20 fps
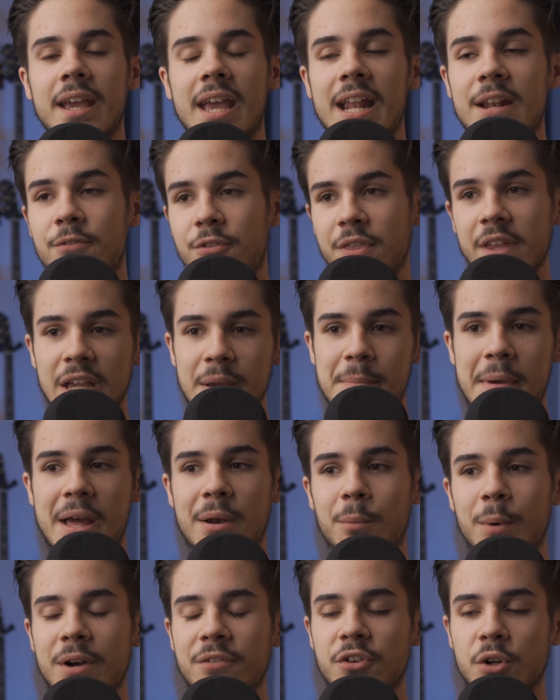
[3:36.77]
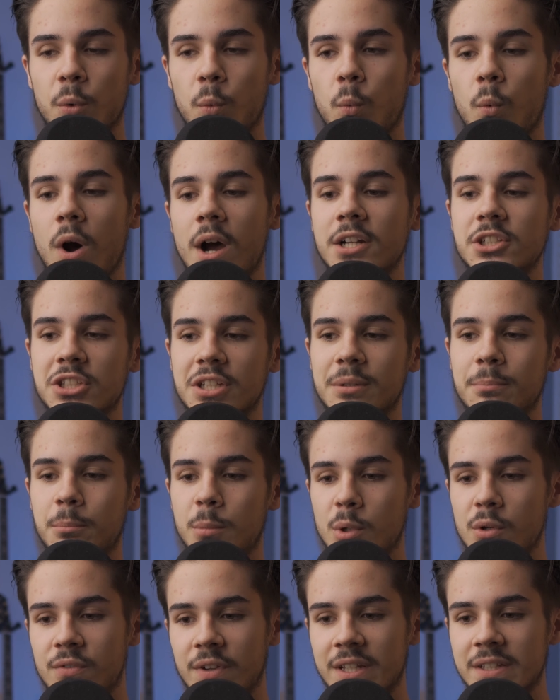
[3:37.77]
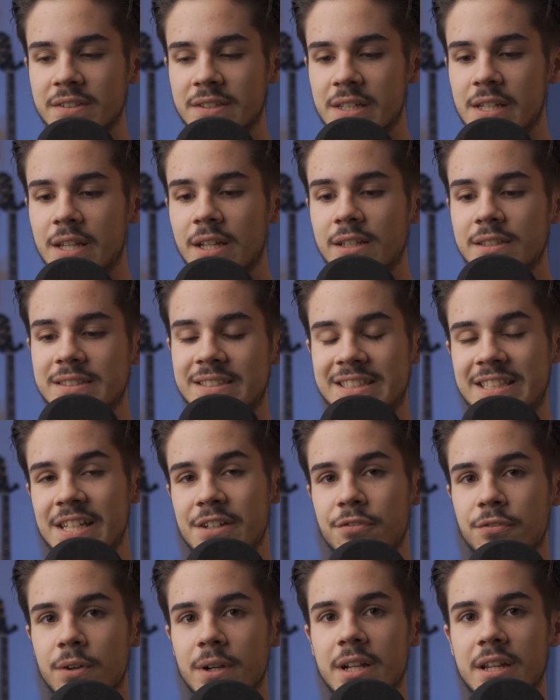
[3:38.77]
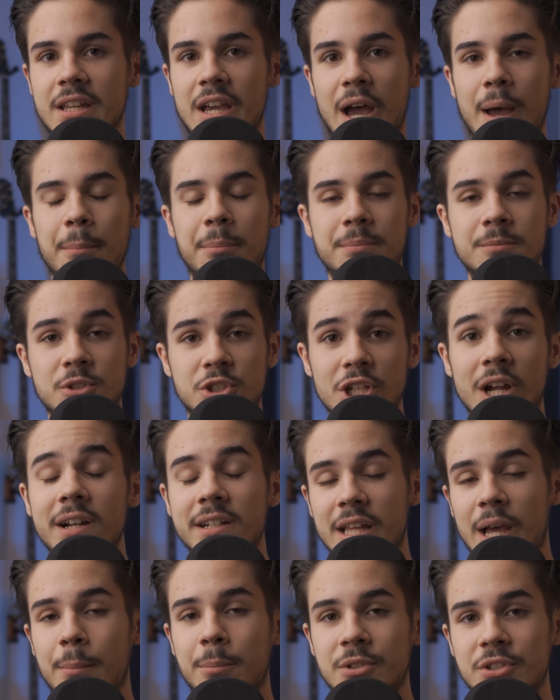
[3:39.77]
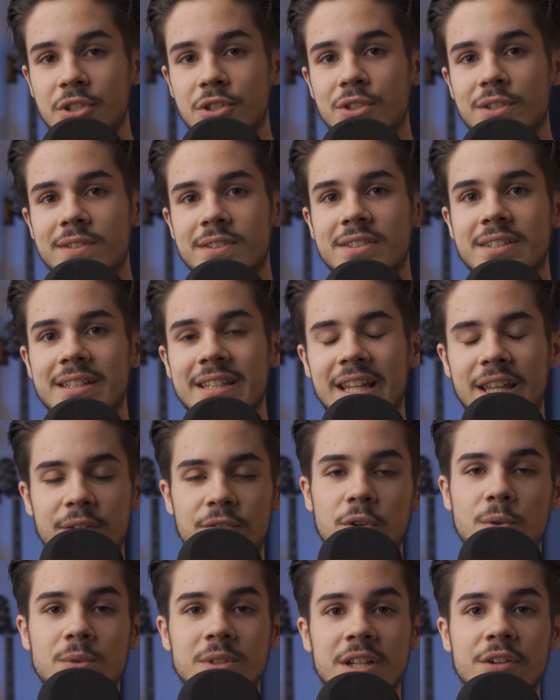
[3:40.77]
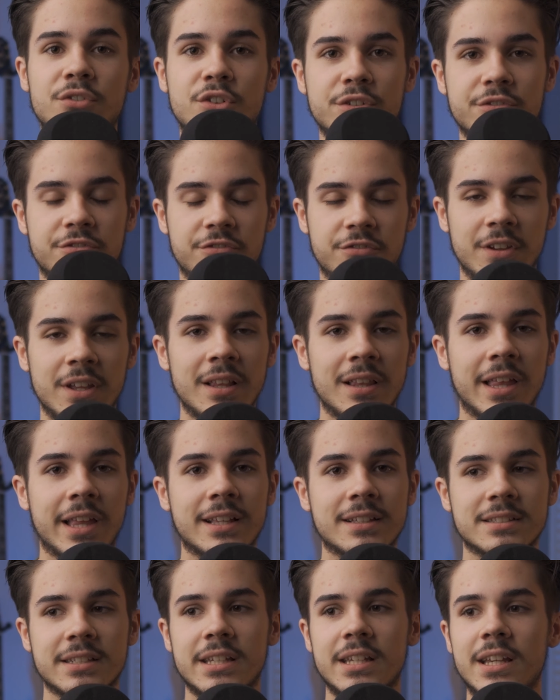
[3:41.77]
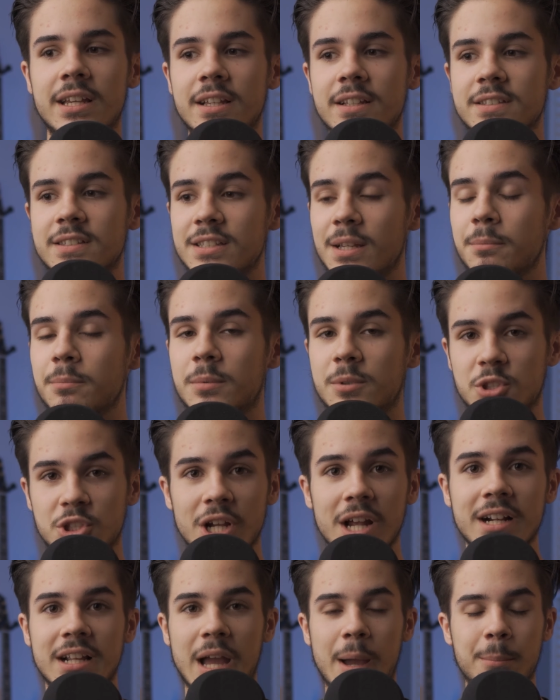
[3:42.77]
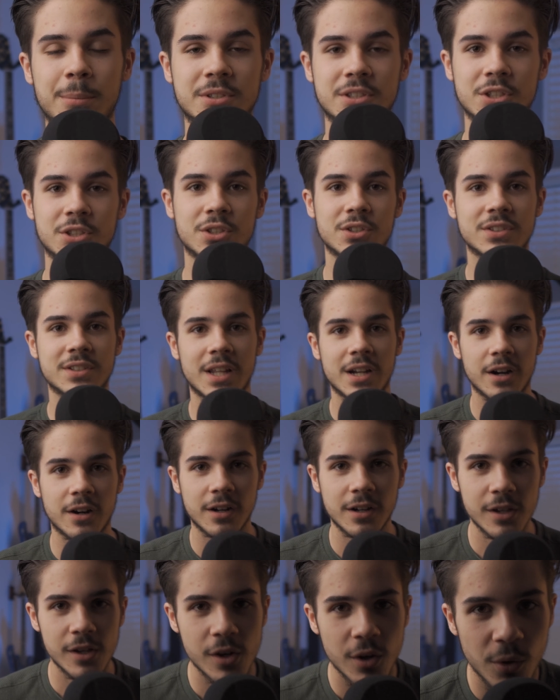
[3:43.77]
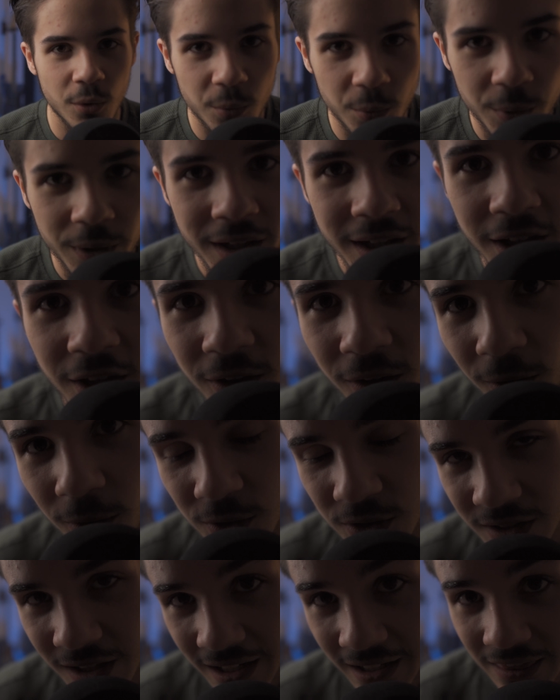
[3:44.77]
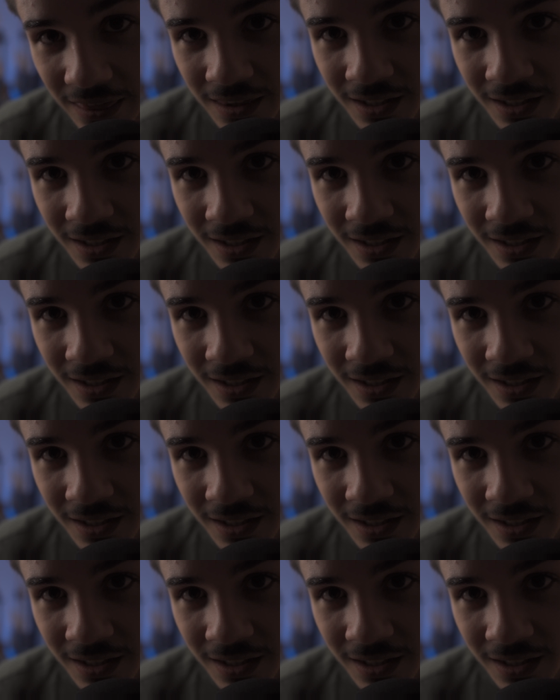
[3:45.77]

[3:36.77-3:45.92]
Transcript: And if you think about it, whenever you're watching movies, different comp shot compositions give you different feelings. Some shot compositions that are really close like